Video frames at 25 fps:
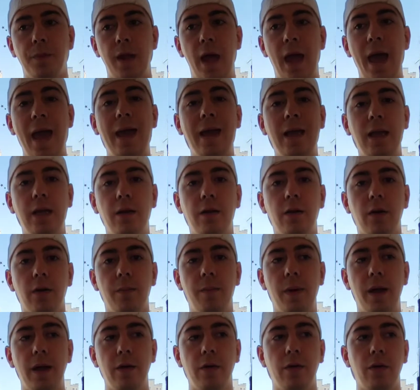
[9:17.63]
aid or
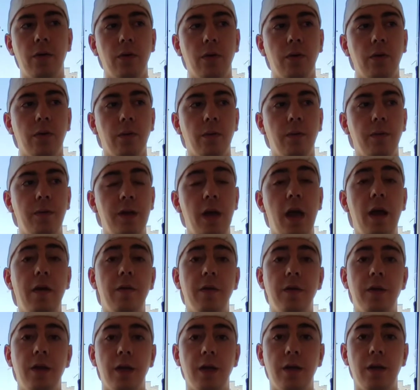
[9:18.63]
medical
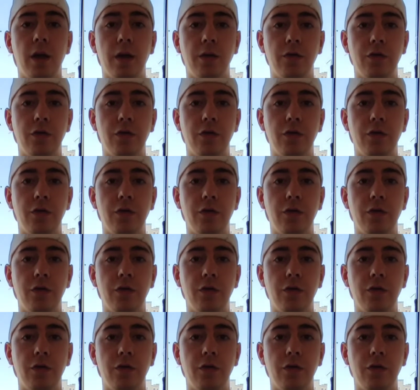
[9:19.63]
services are